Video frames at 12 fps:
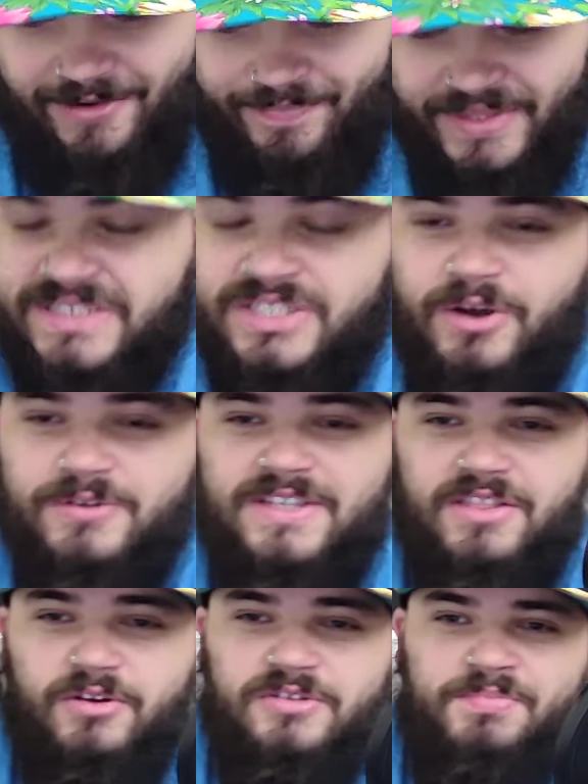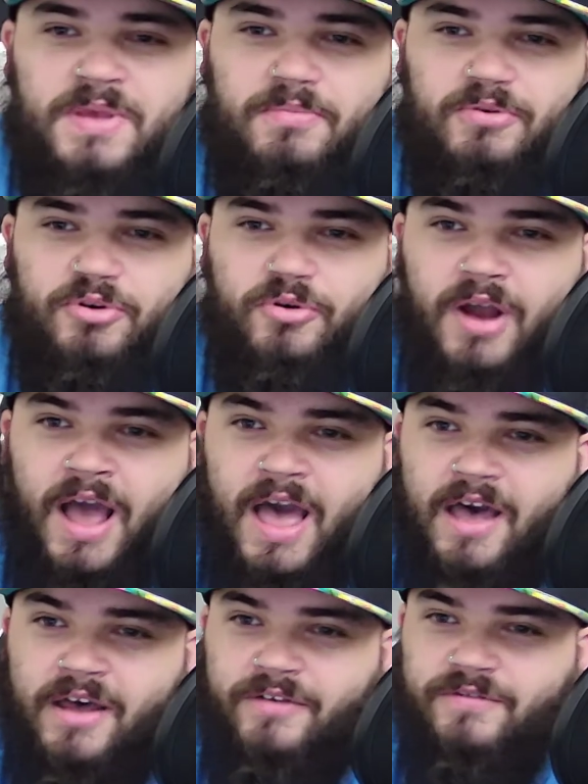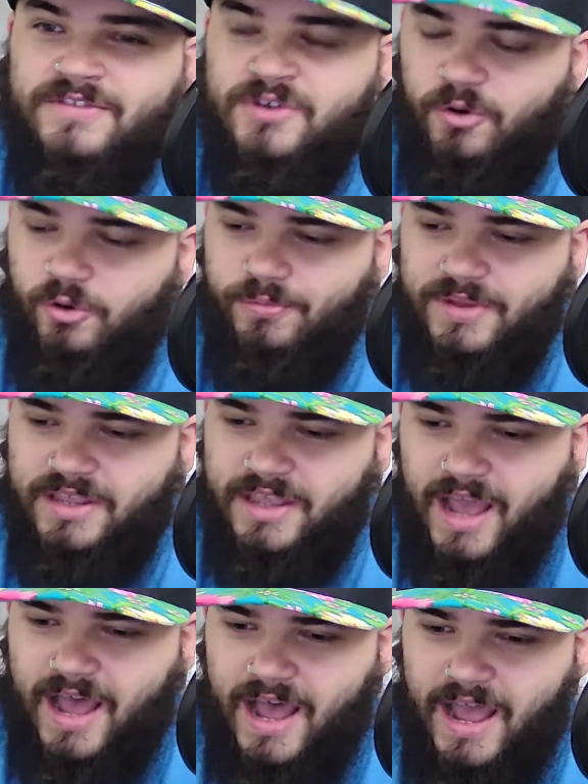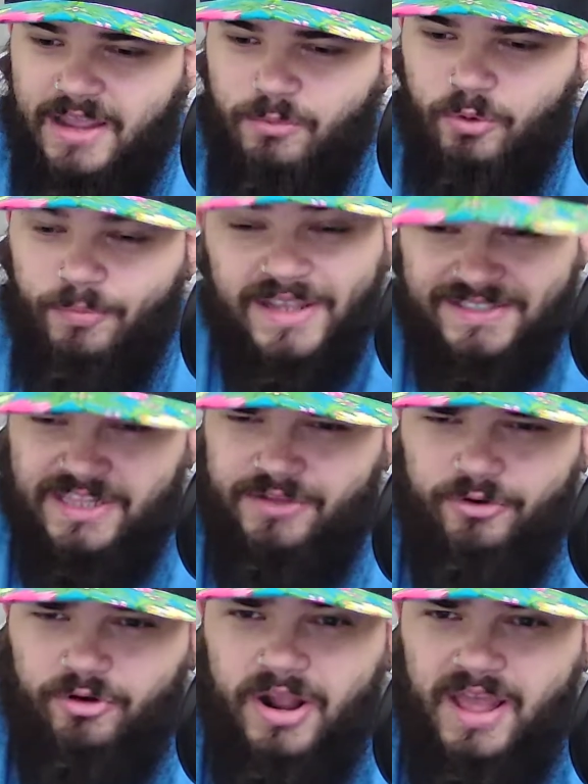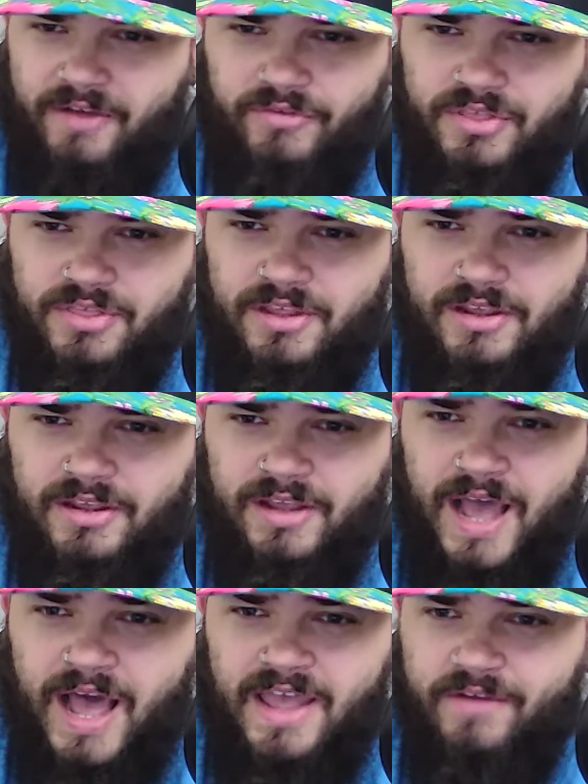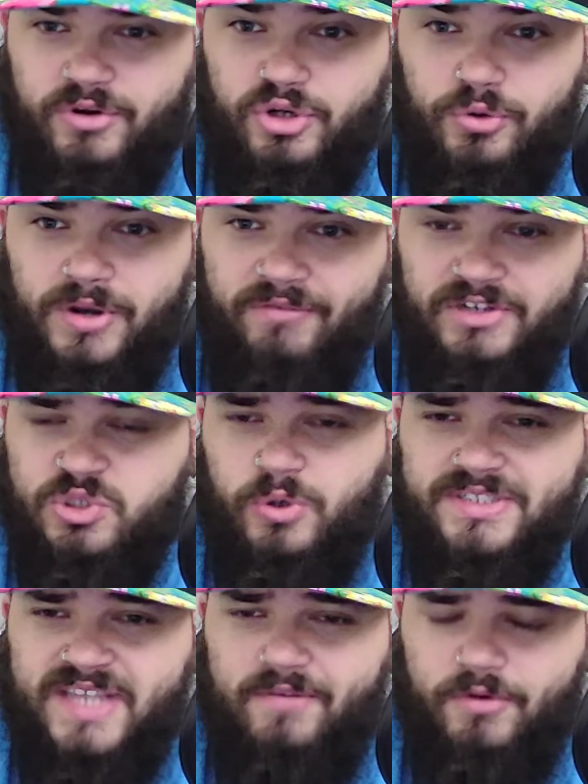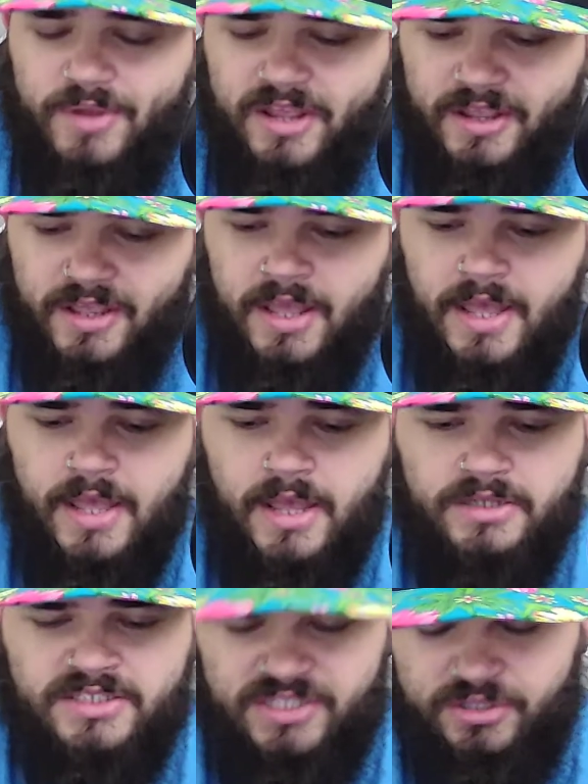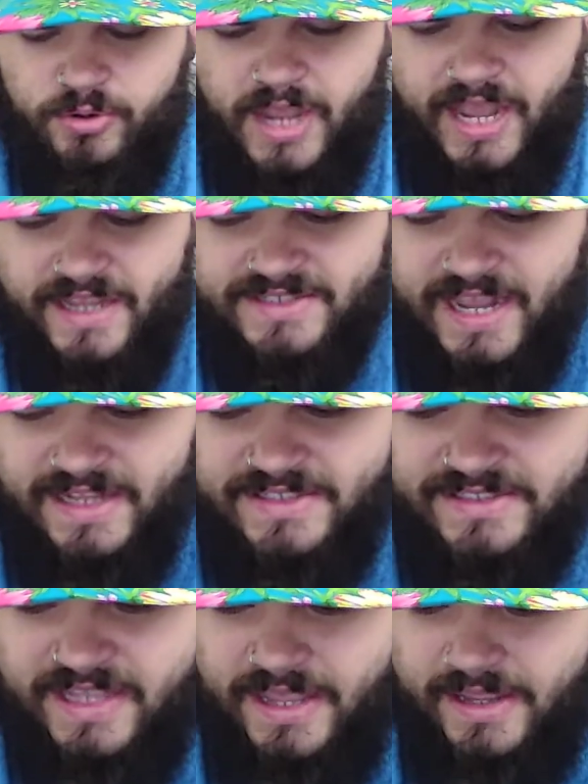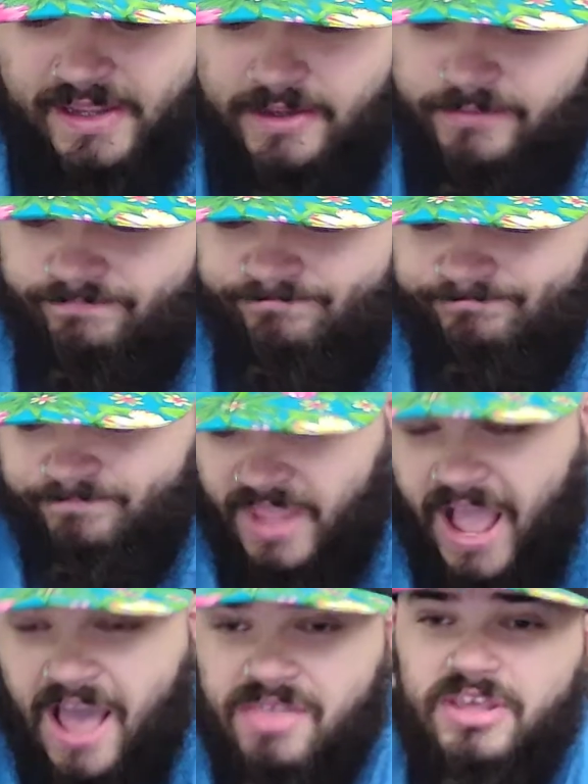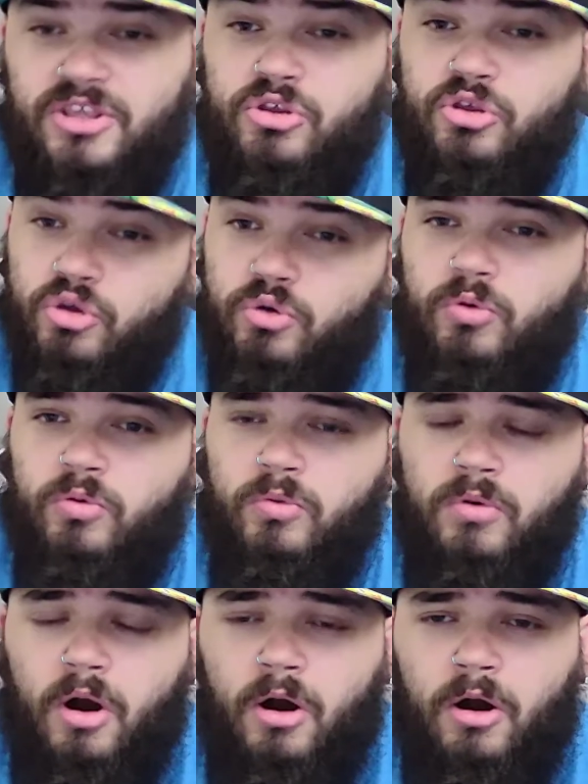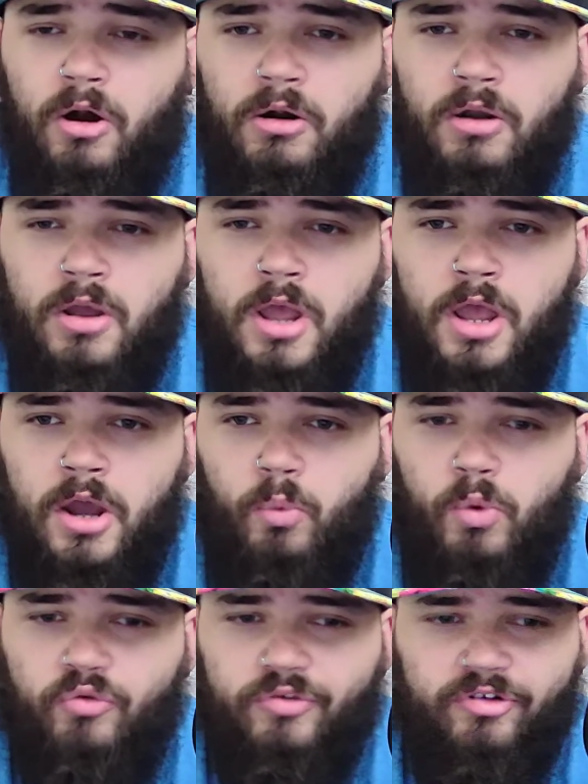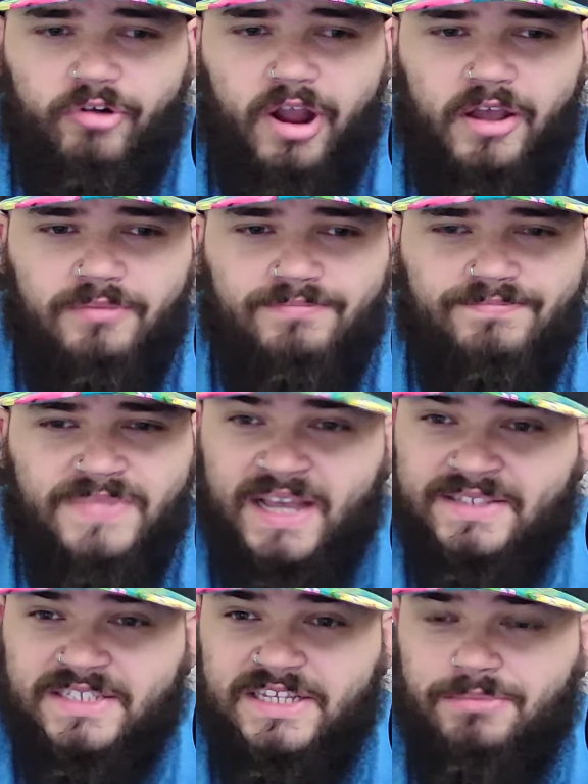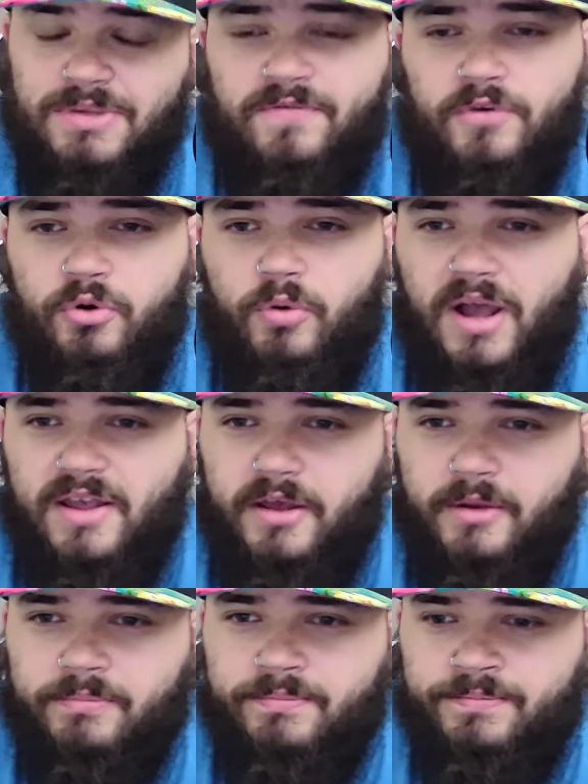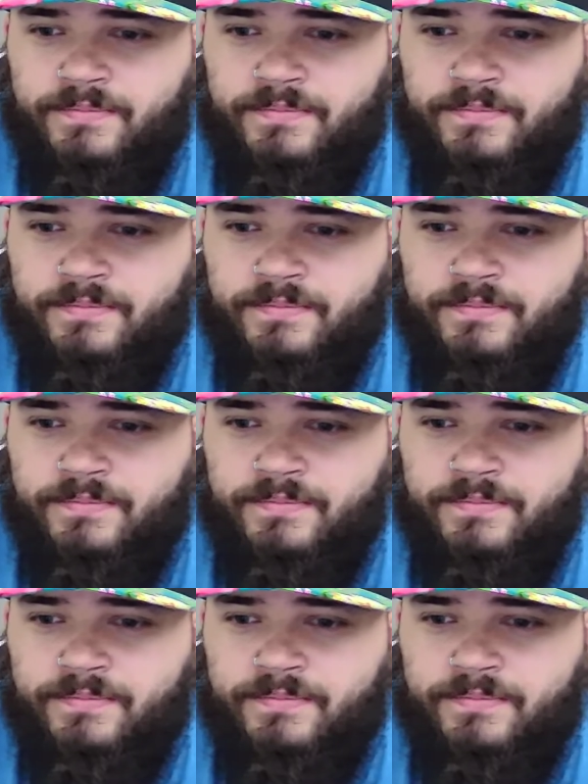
So to those people who have told me I will basically regret everything I ever do and every choice I ever make, to you guys, I say, I think you all will regret not seeing me for who I am,